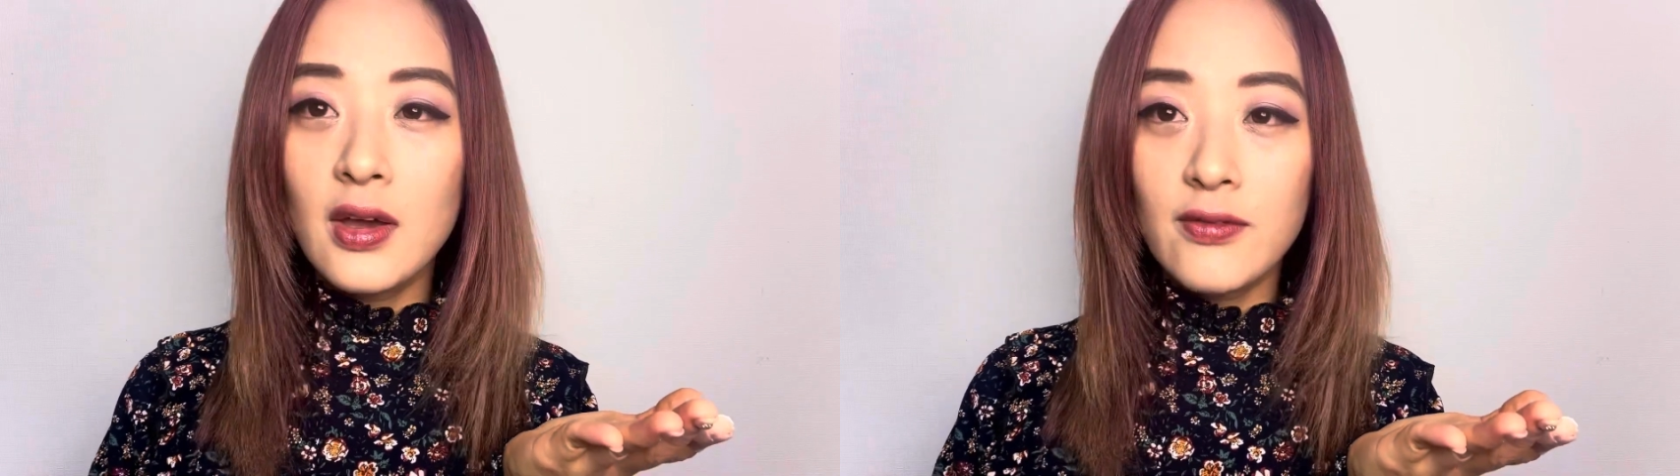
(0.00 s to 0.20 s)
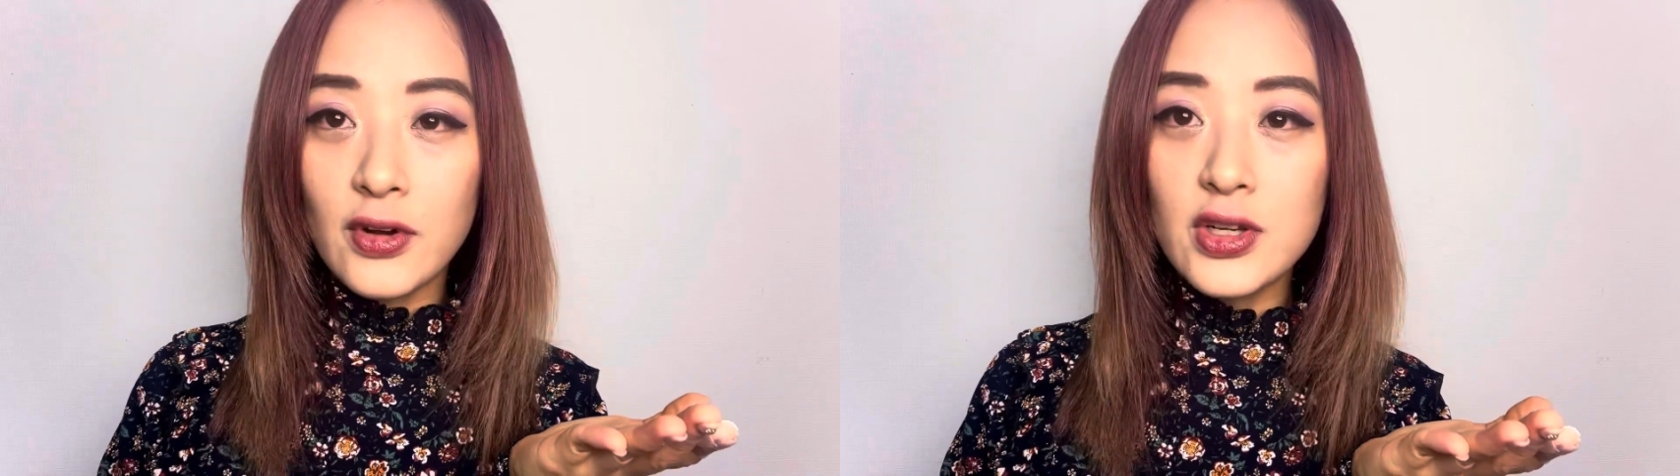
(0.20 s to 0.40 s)

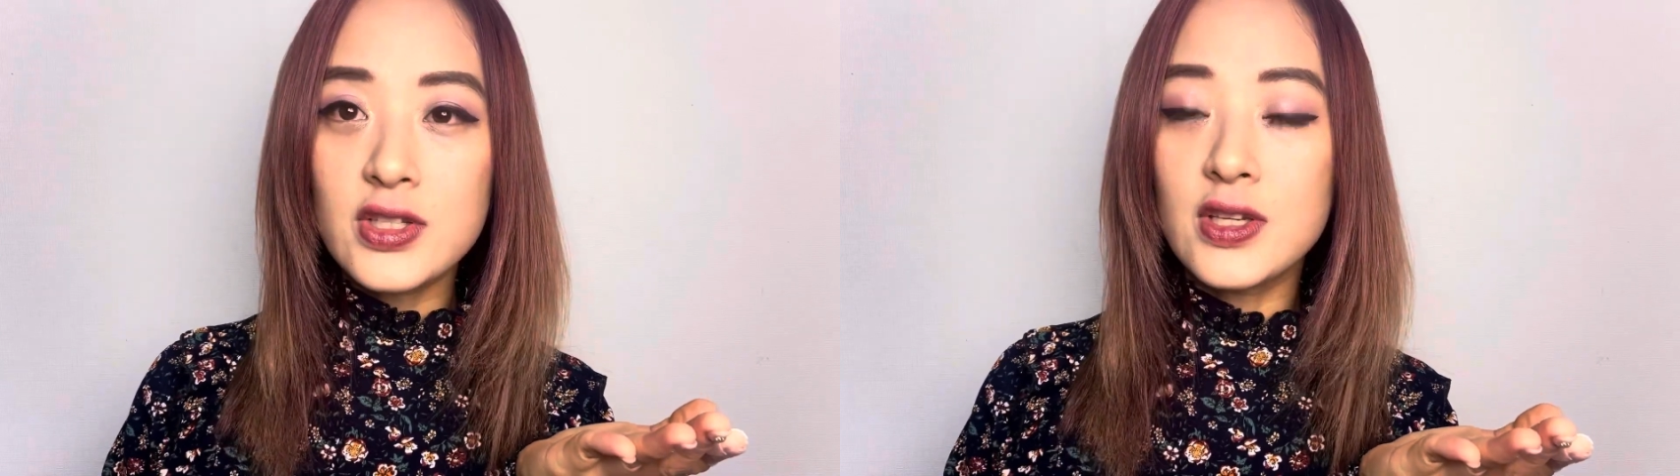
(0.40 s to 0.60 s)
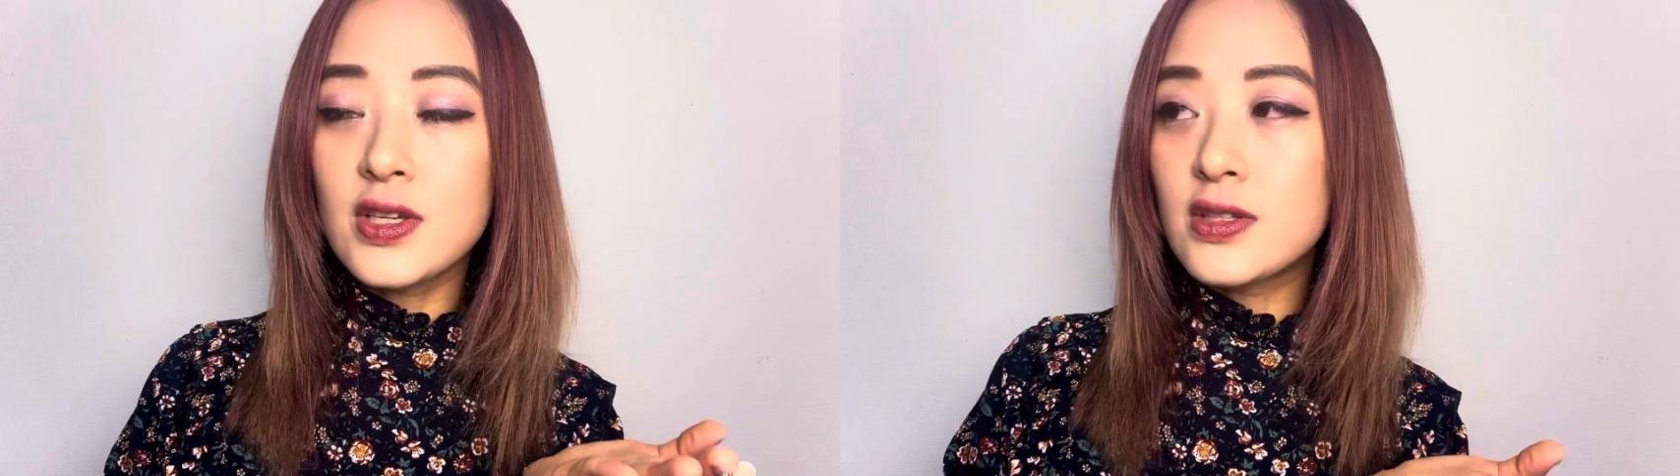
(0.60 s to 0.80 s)

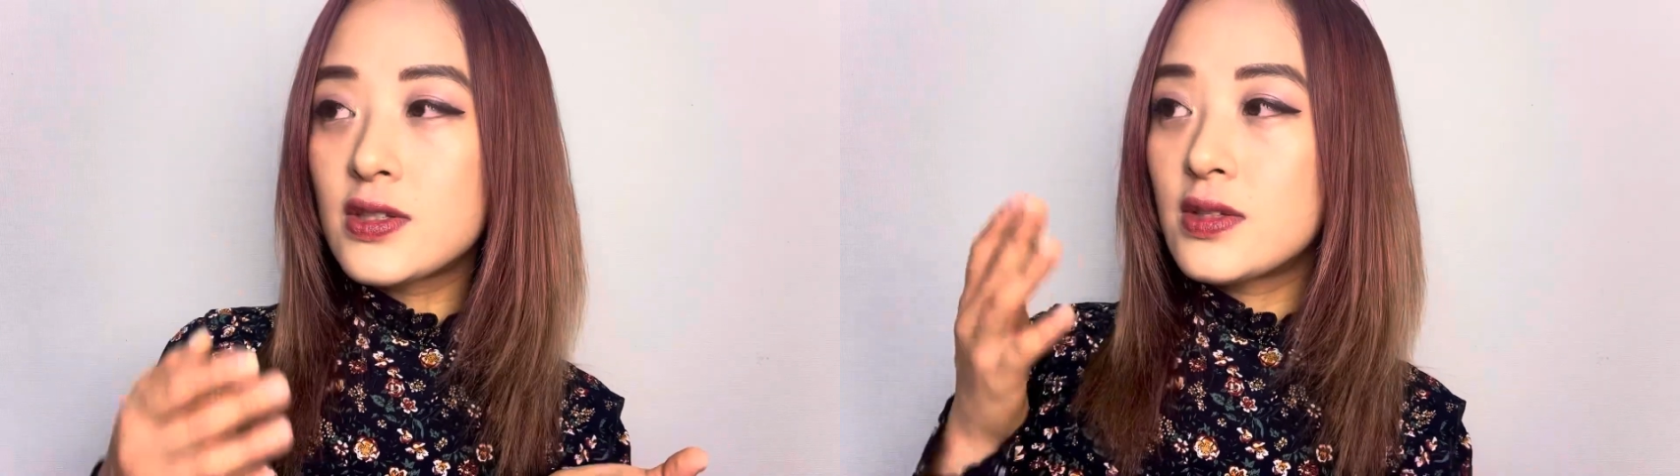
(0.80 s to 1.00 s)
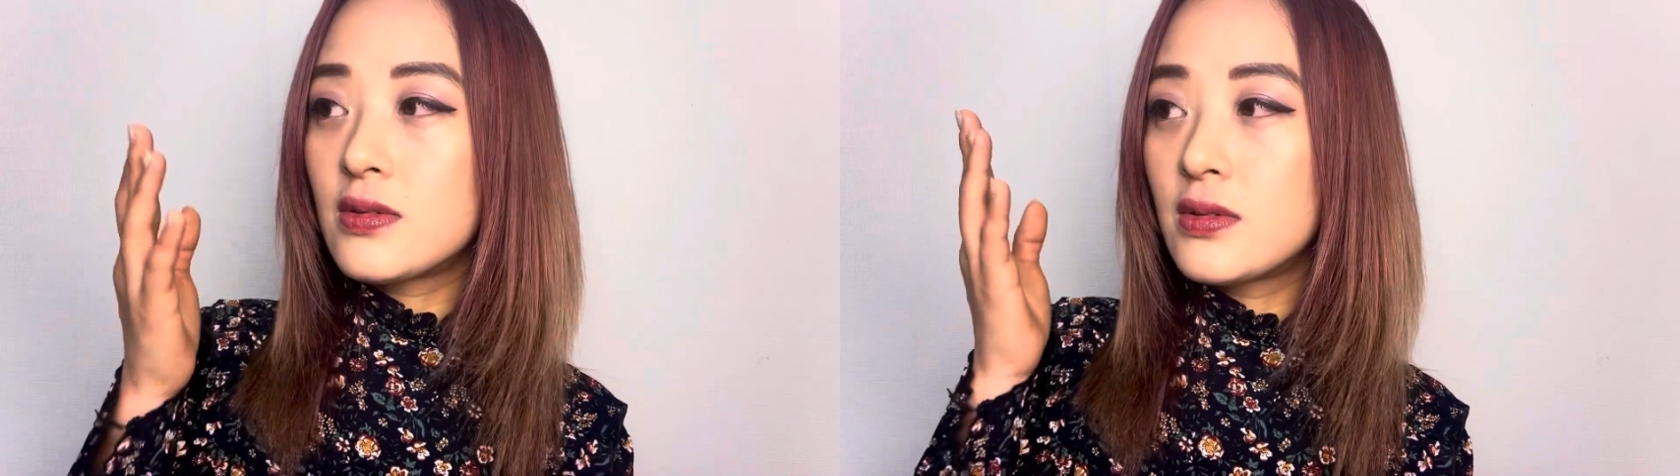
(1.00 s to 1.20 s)

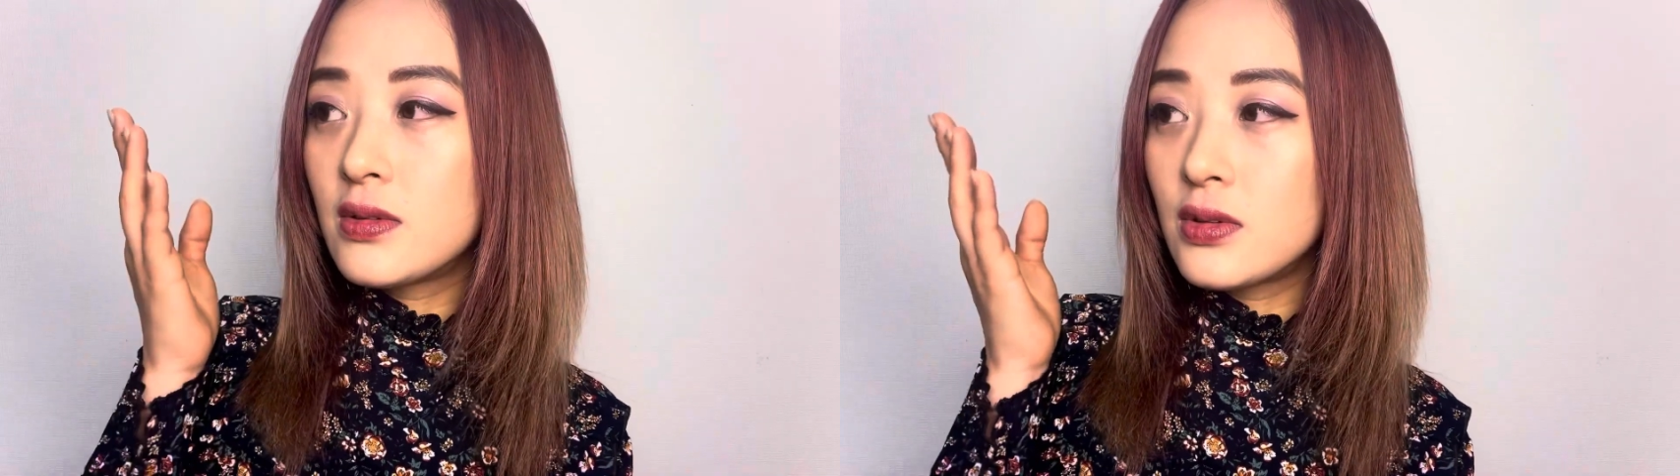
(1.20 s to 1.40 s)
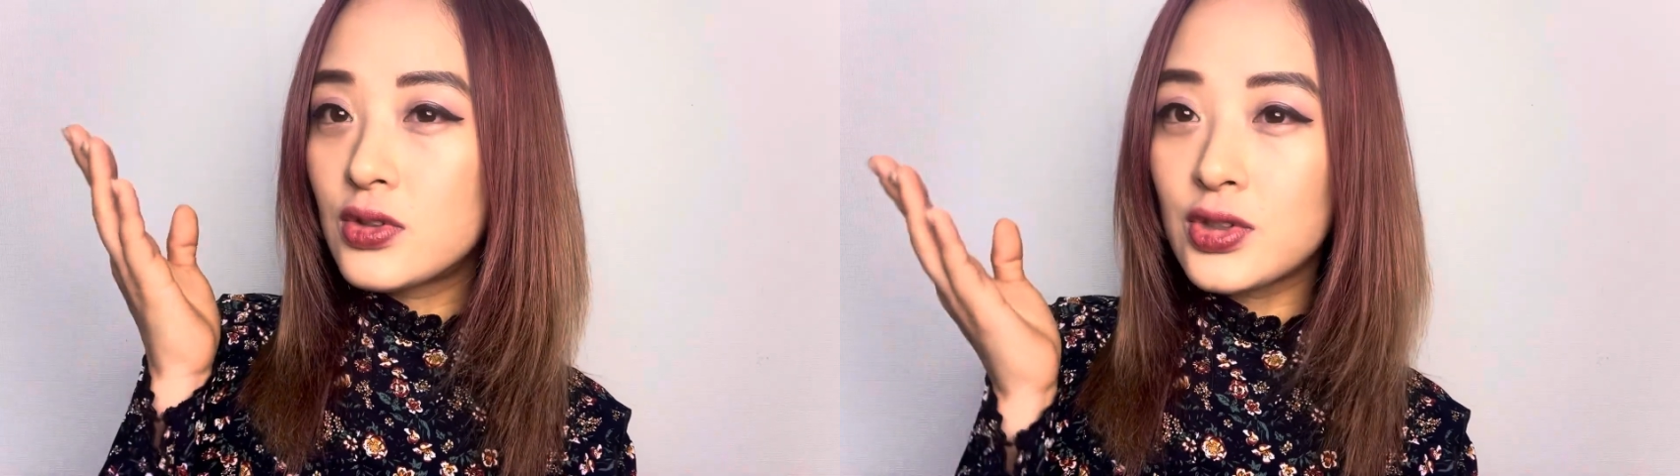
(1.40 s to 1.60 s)
versus
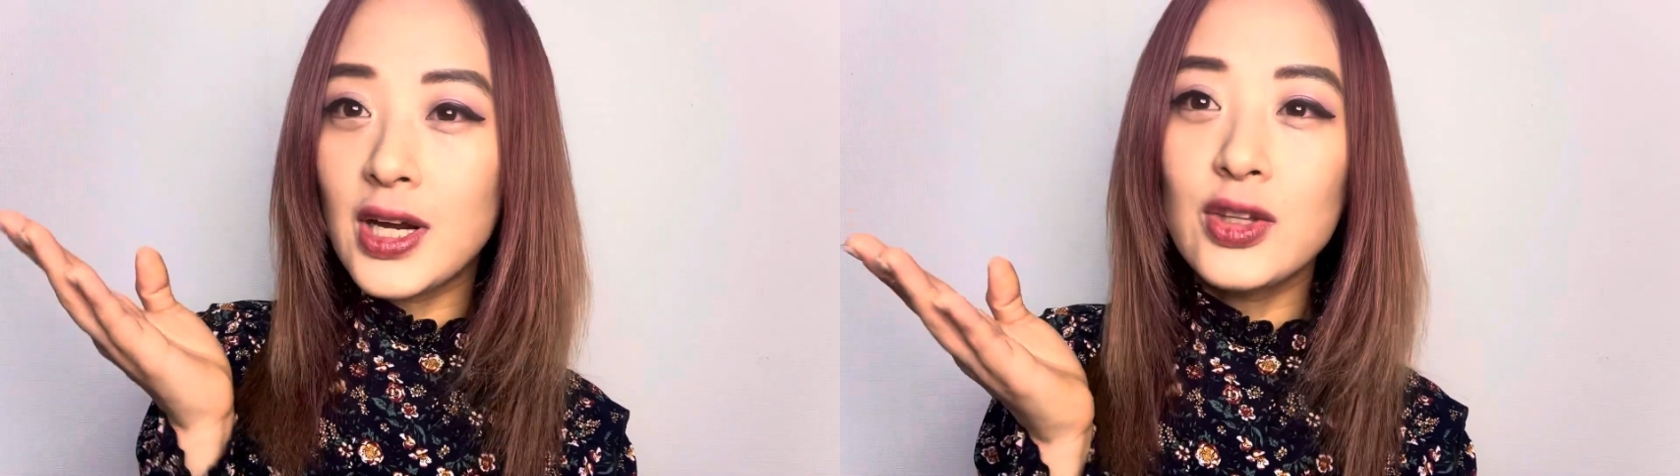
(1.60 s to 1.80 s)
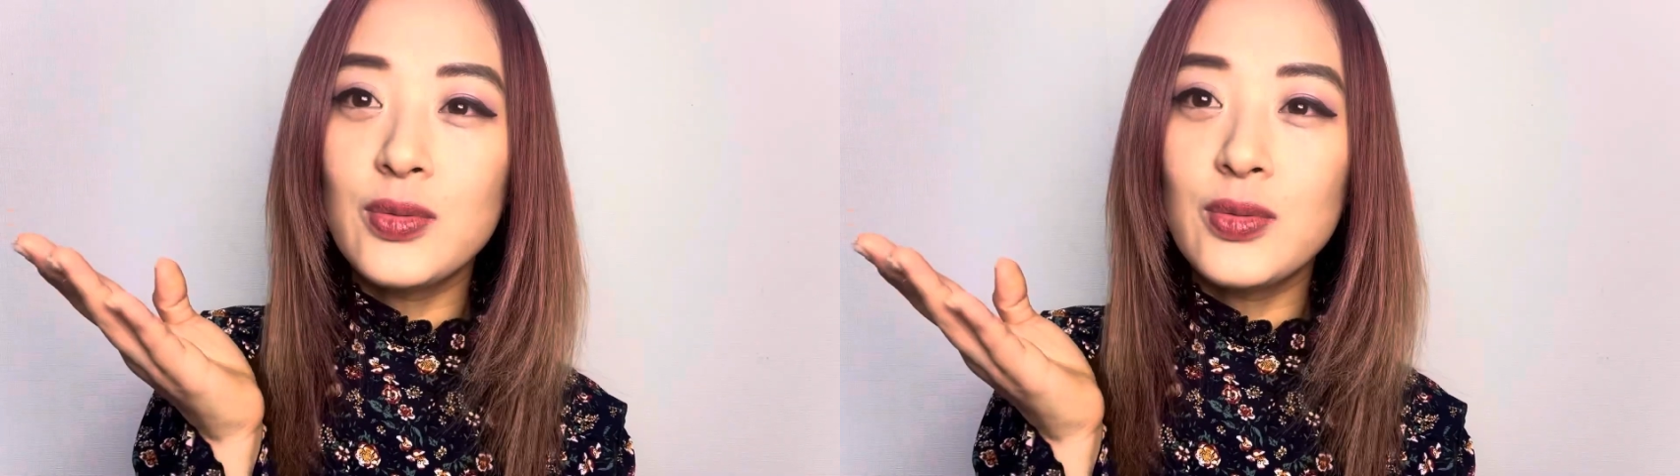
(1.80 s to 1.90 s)
trying